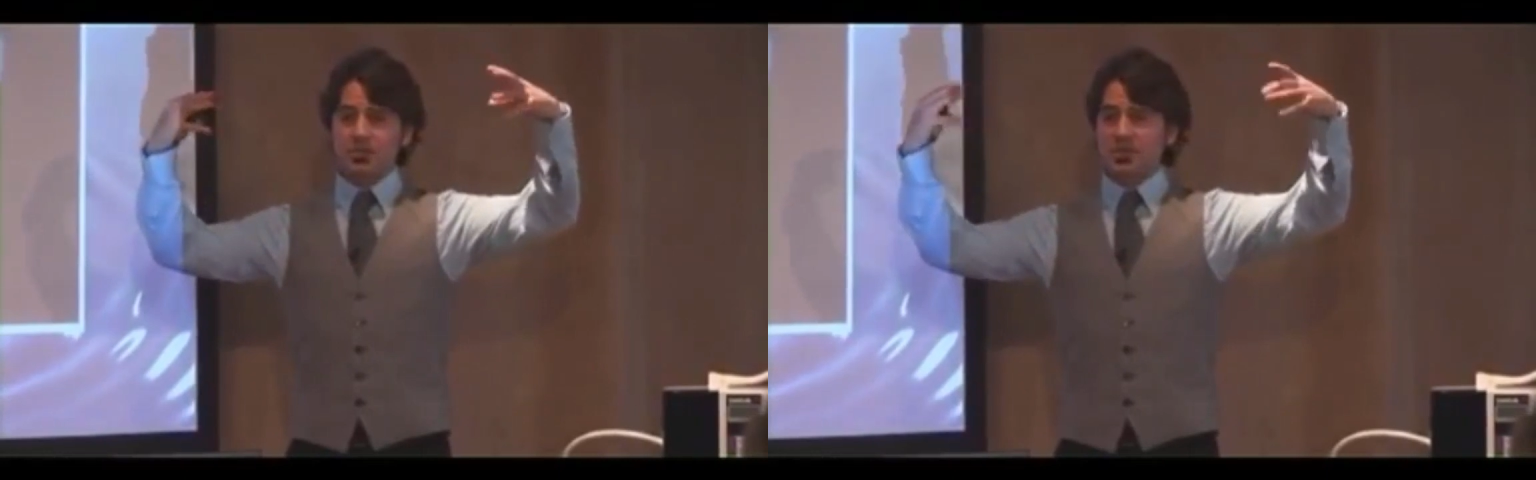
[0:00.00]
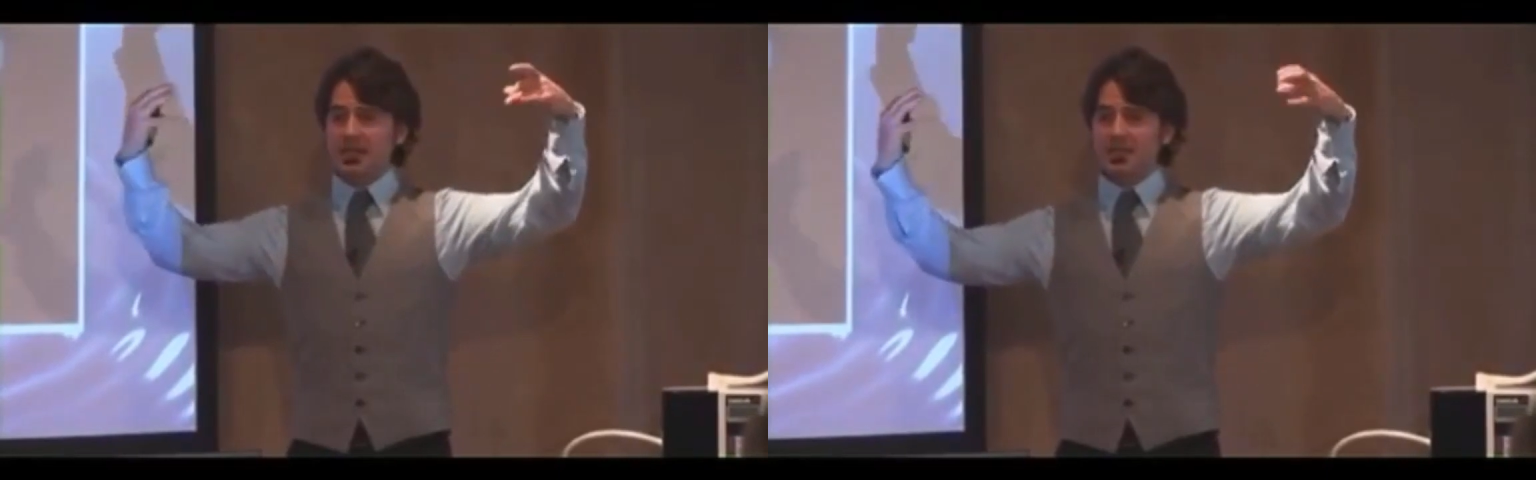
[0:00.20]

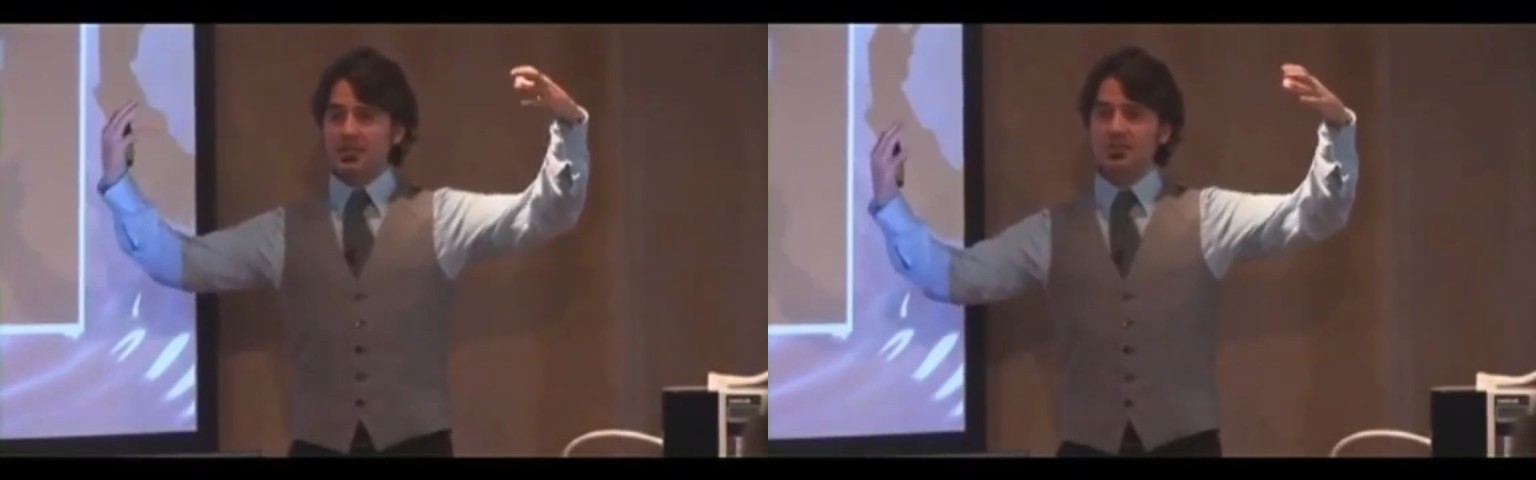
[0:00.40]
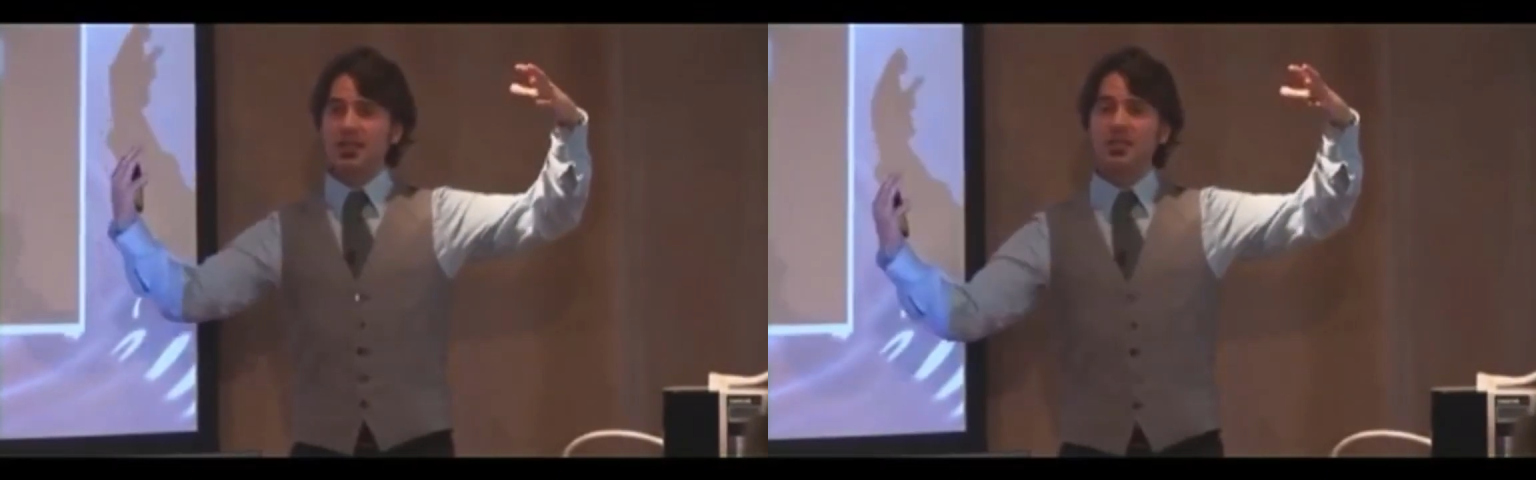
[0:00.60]
trying to
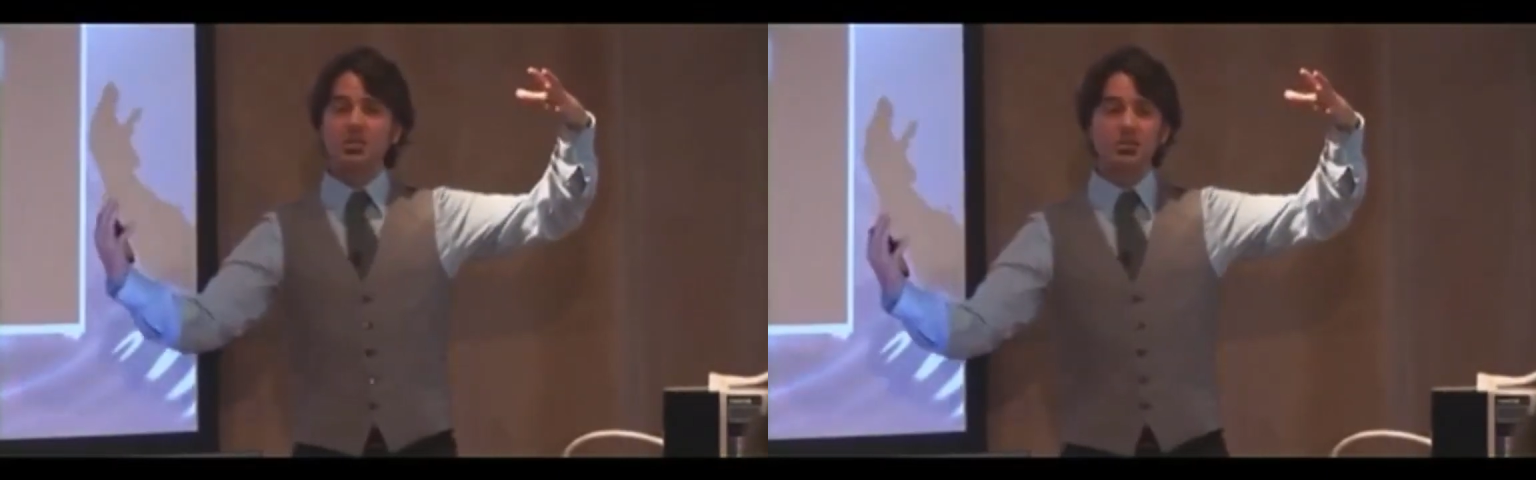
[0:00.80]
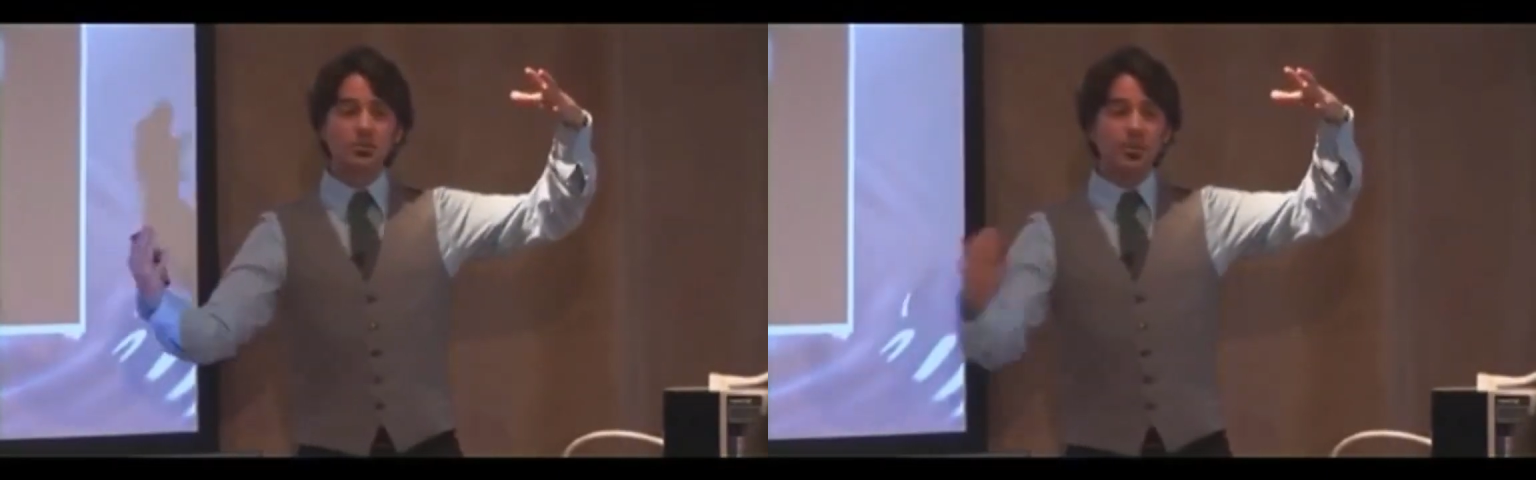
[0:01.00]
create
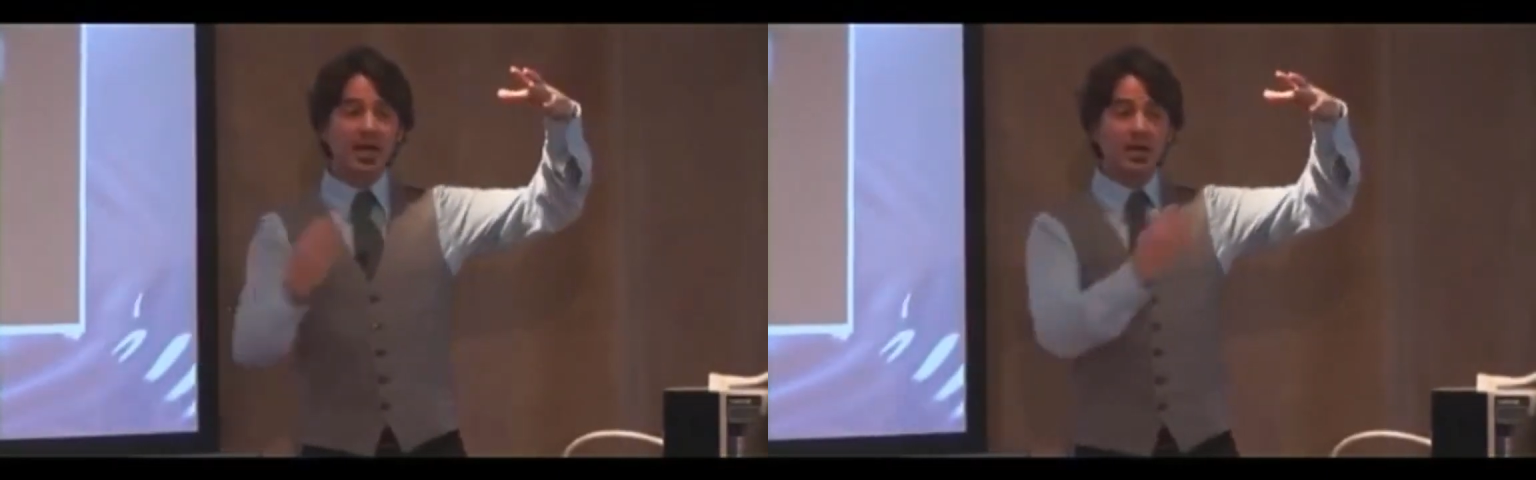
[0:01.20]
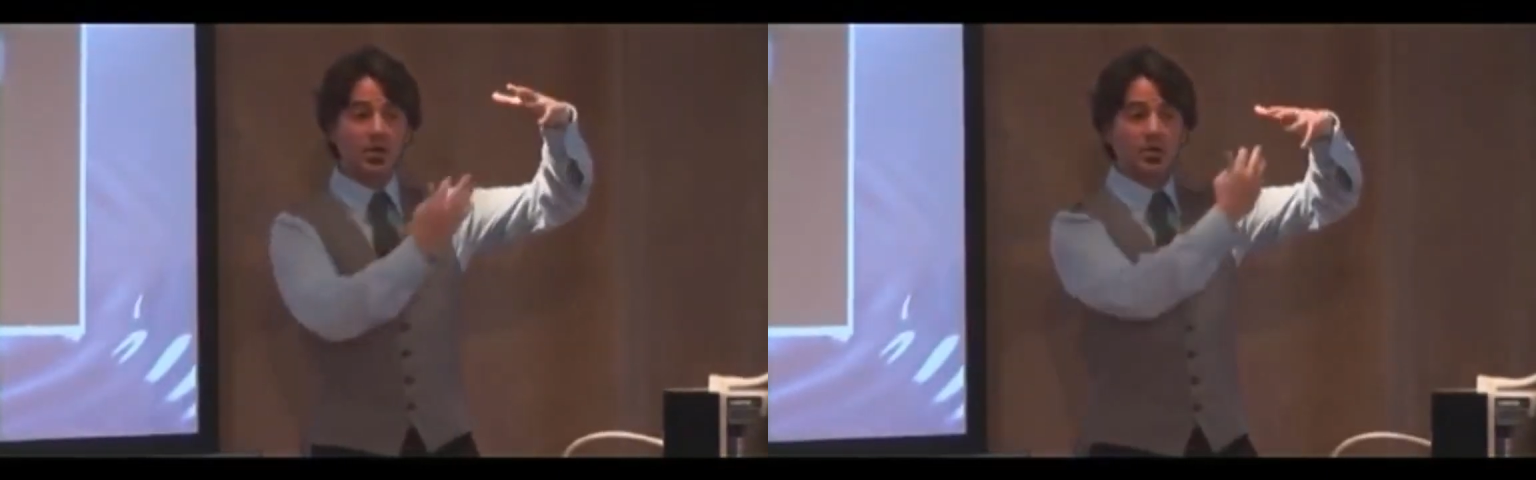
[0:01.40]
new
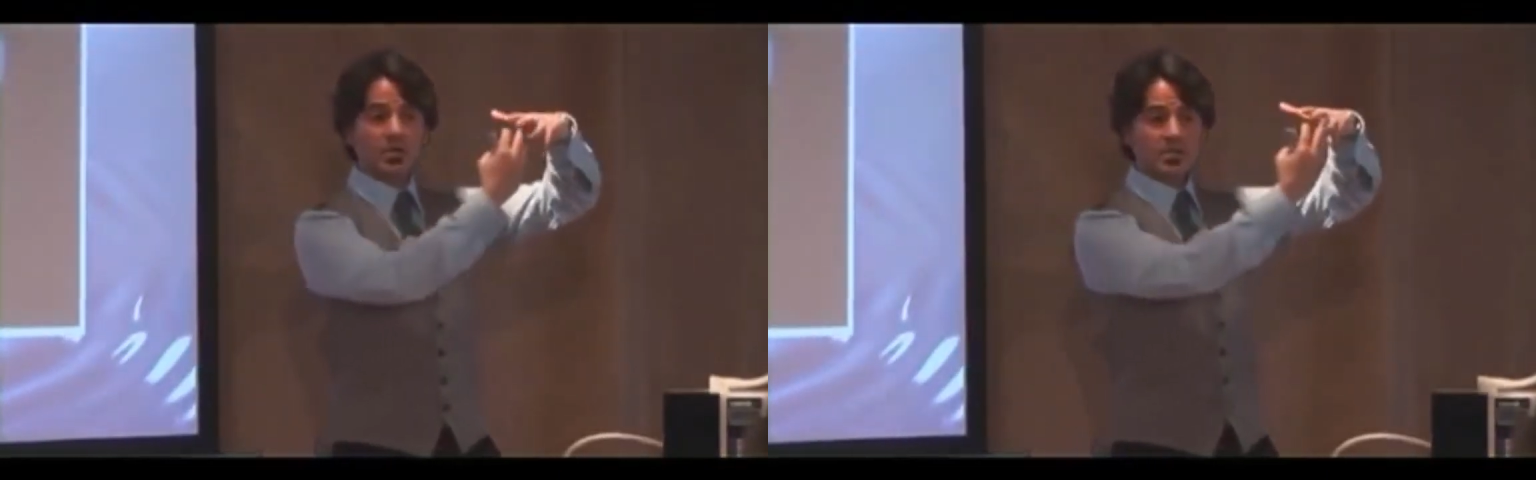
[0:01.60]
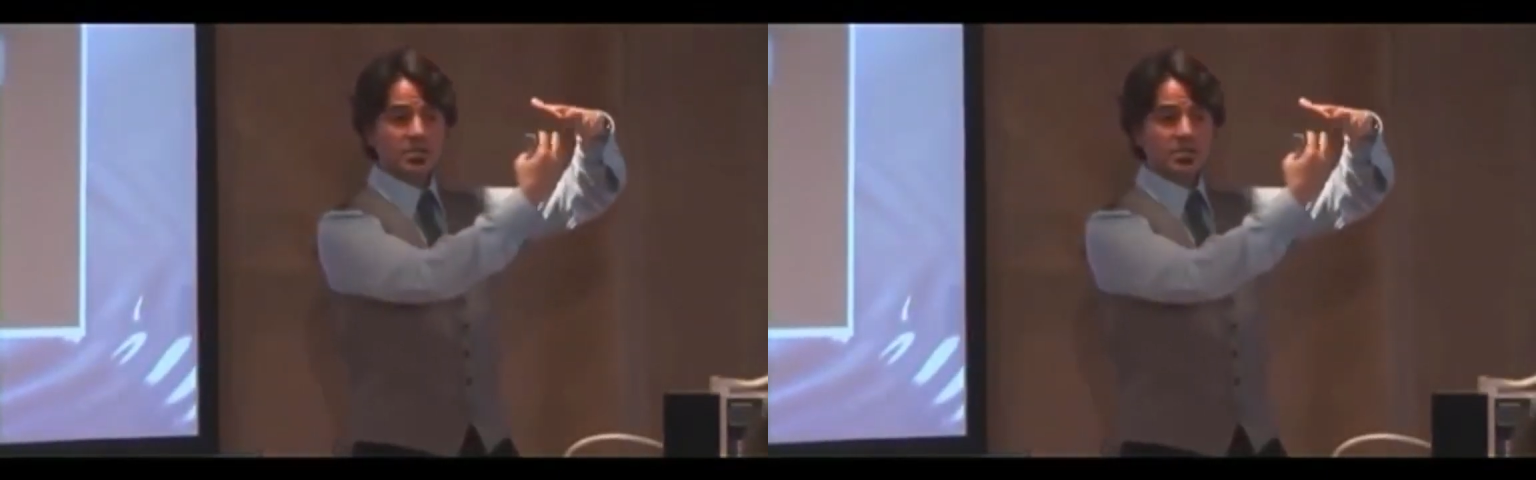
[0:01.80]
bowel